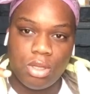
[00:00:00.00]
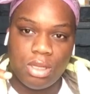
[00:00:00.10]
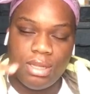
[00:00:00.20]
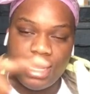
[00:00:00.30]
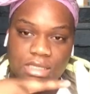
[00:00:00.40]

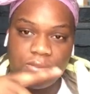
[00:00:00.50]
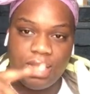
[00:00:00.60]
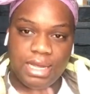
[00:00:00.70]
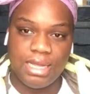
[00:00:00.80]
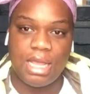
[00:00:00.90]
that's
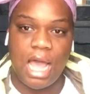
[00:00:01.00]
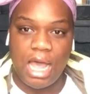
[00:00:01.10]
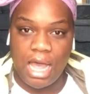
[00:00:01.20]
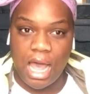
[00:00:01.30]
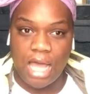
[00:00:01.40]
why
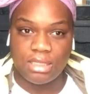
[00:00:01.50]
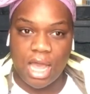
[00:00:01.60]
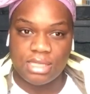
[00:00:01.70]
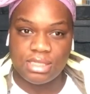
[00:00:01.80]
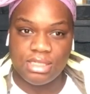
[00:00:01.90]

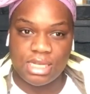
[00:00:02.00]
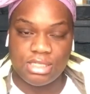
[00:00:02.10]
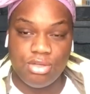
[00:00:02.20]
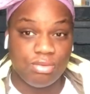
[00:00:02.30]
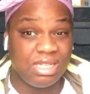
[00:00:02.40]
I suggest
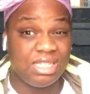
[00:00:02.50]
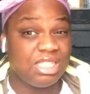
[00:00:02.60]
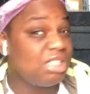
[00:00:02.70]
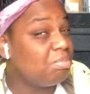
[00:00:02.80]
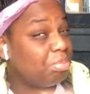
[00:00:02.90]
using
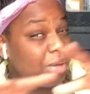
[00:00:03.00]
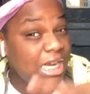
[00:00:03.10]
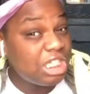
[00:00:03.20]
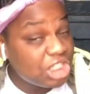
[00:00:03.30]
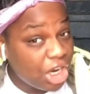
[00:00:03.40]

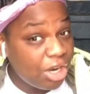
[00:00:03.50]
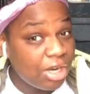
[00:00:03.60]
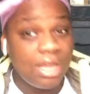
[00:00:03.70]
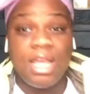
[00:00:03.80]
Spreadshirt.